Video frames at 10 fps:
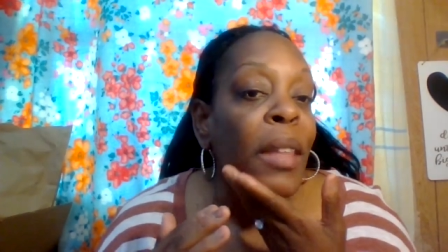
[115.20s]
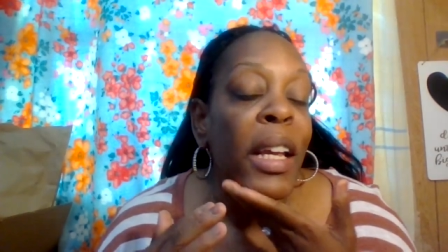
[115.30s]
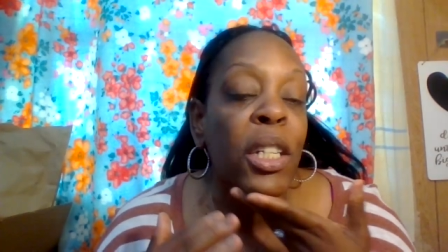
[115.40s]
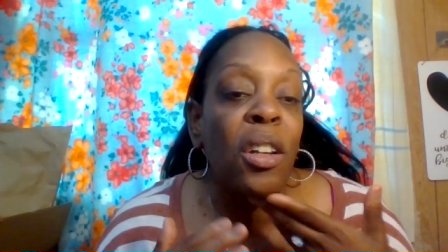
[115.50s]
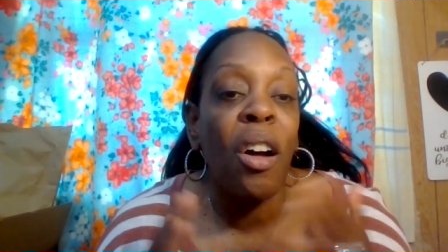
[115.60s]

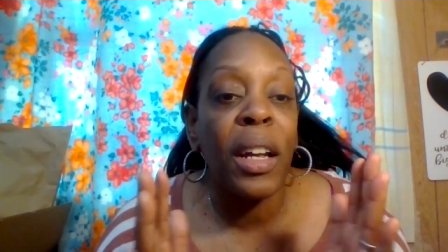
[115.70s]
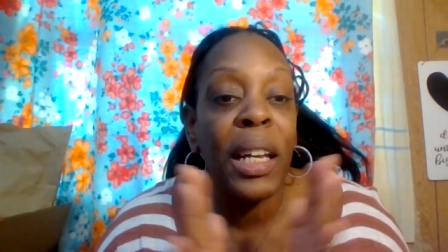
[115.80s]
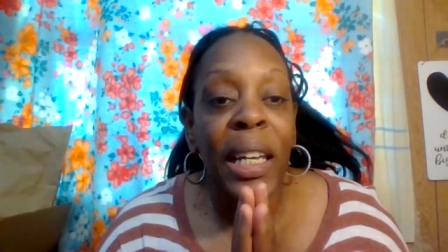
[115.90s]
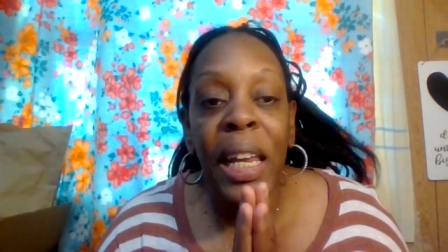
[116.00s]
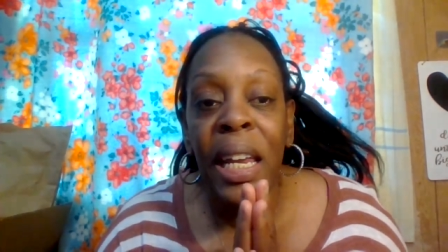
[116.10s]
it's all
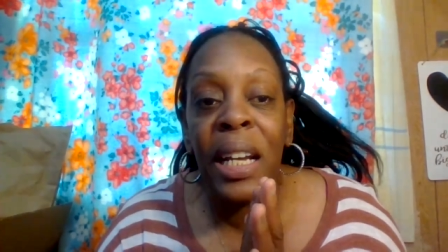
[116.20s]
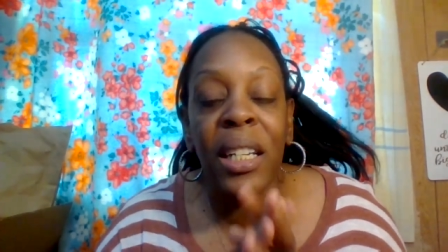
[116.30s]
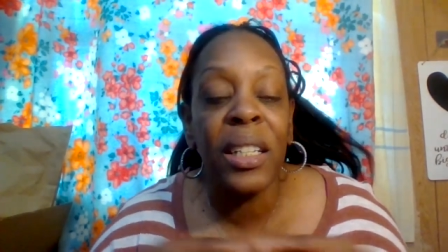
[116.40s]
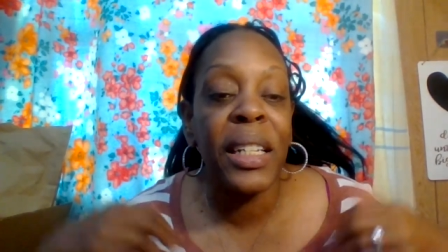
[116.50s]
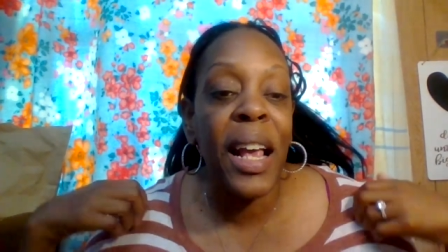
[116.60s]

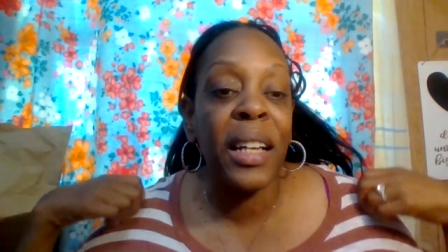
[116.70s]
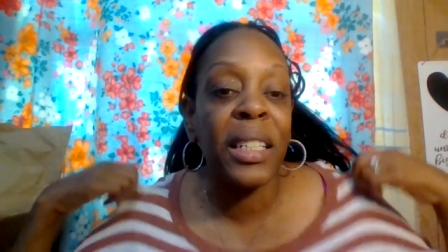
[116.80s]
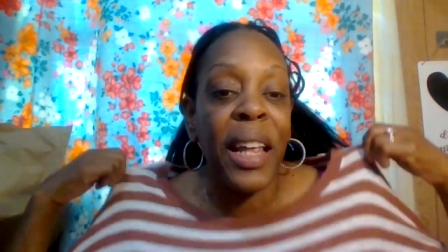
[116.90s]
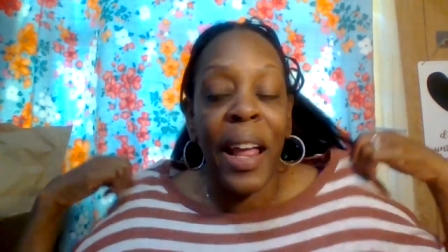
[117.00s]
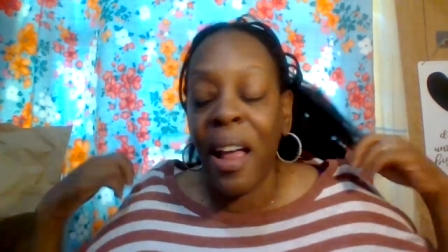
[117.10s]
cleaned
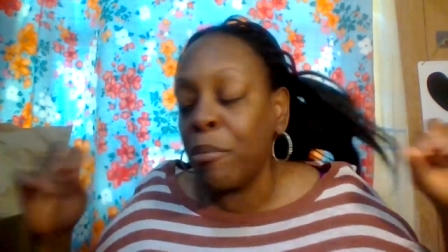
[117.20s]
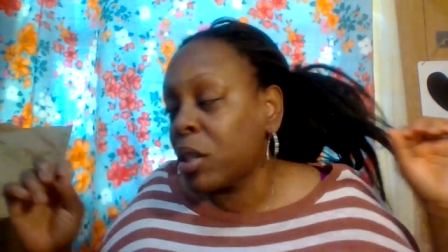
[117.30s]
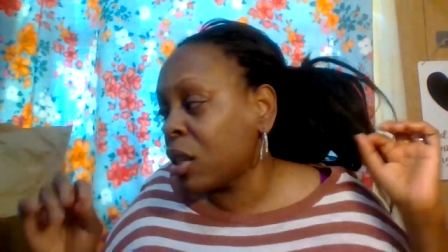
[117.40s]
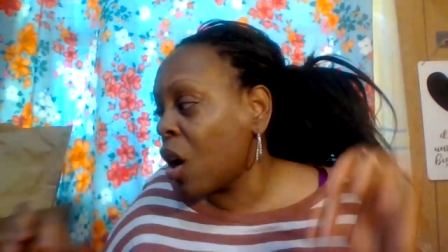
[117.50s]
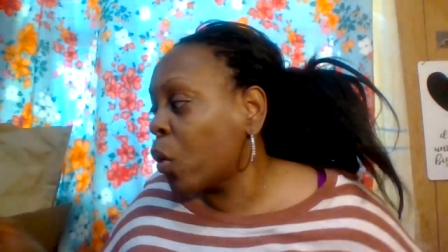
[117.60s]
yes um
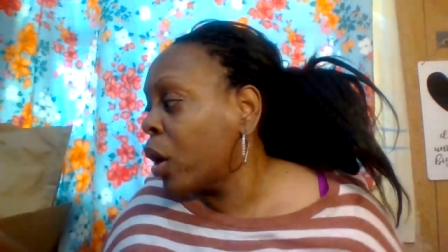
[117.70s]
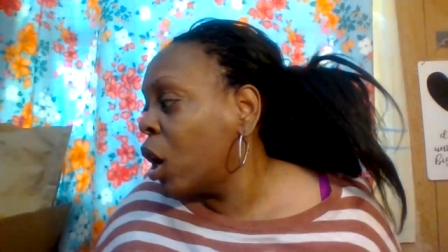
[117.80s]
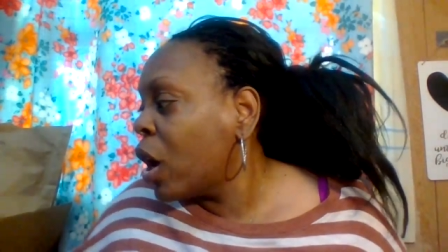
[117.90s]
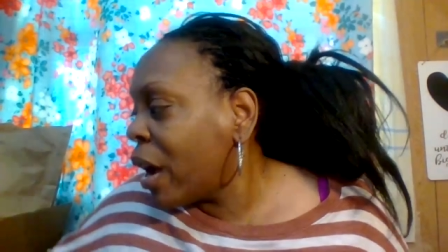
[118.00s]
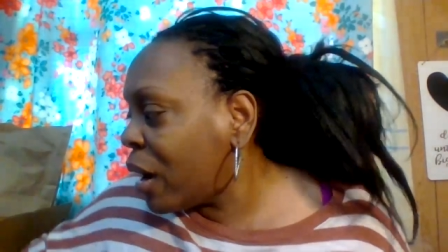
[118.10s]
so
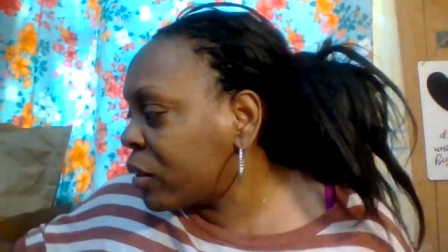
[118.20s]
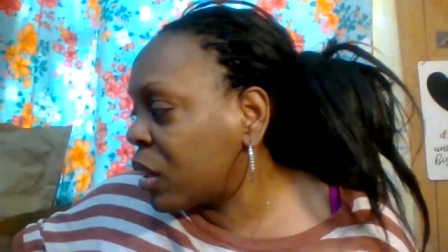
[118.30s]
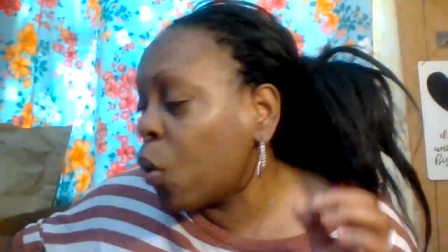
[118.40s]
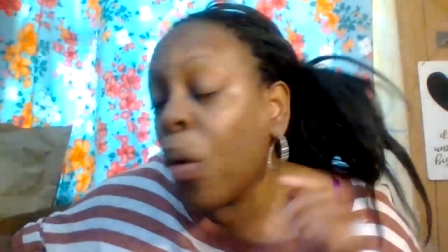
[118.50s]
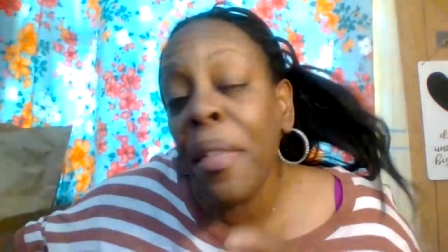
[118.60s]

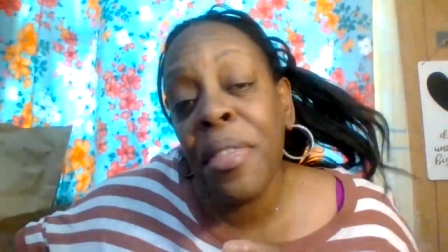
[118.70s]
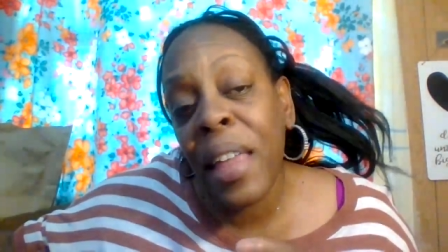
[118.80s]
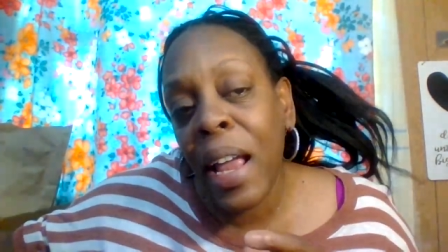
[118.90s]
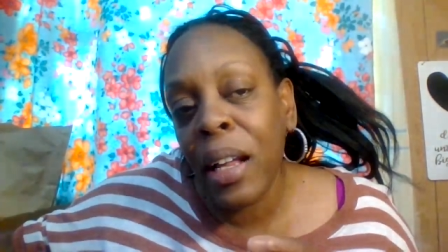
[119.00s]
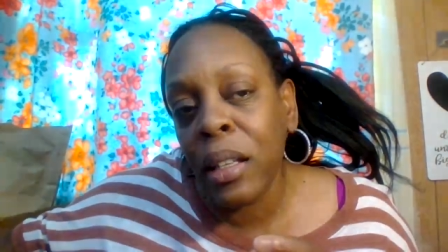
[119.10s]
the one
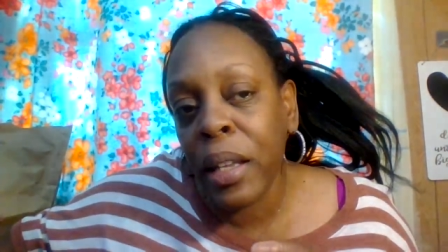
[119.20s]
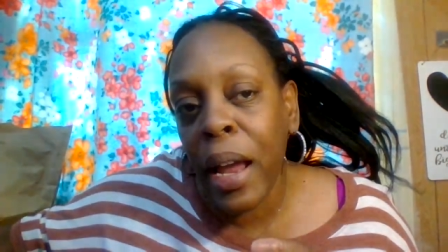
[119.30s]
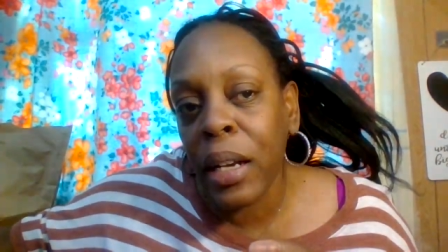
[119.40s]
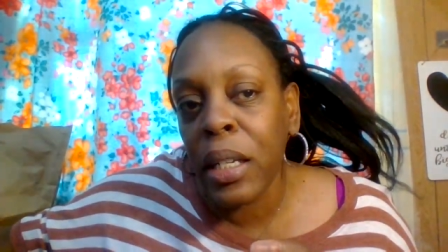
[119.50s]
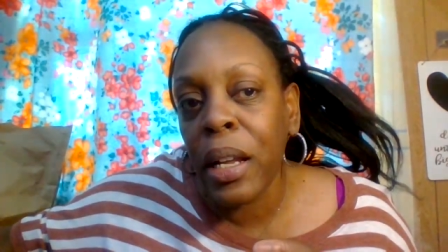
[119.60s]
thing
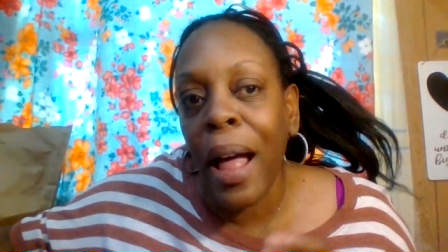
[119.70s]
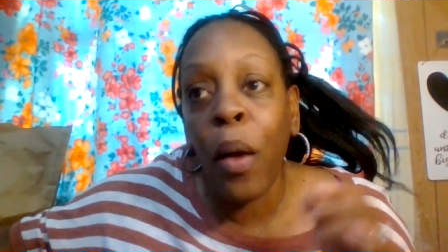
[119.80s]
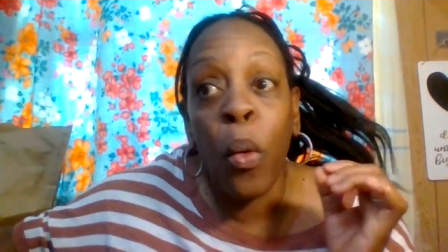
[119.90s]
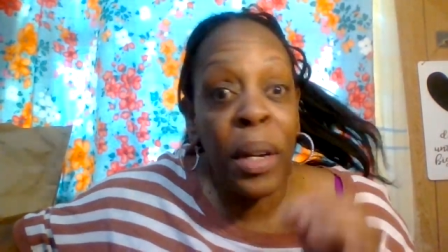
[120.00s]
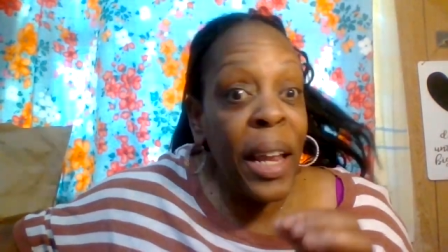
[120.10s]
that I
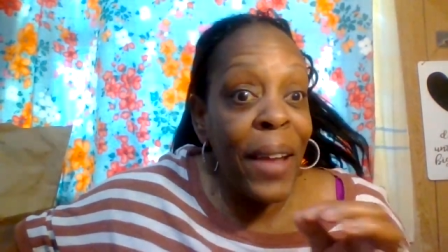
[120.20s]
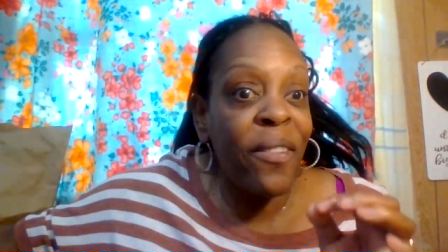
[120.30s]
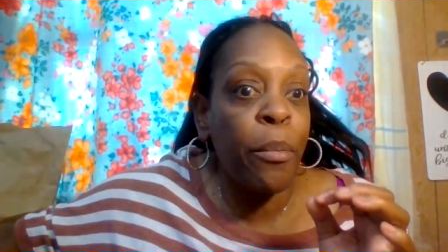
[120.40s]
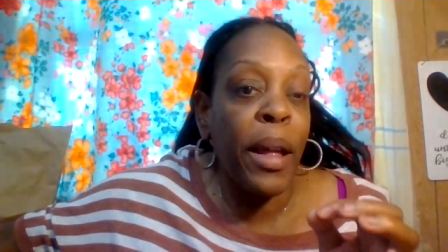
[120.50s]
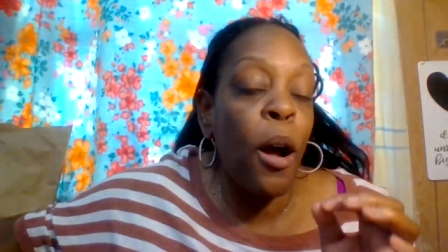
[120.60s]
want to get
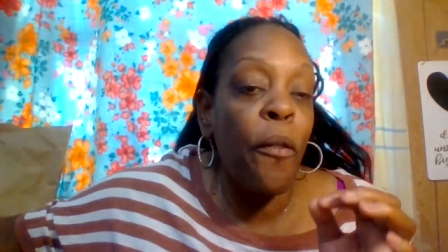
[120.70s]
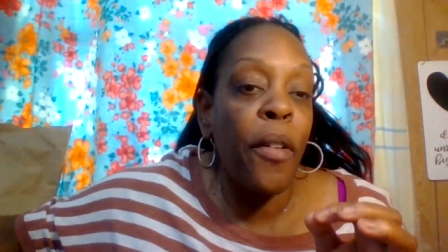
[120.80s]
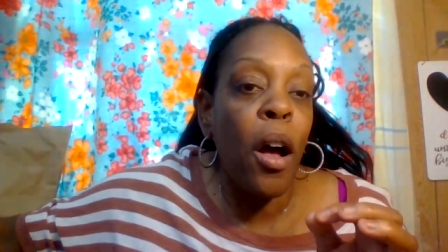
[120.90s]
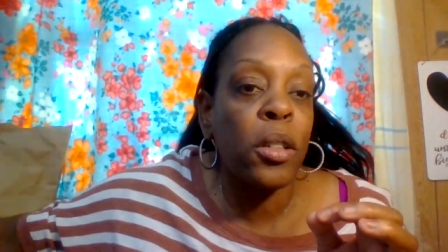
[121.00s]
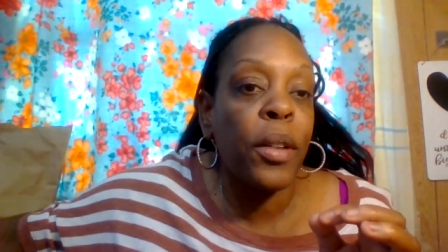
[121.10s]
from elf also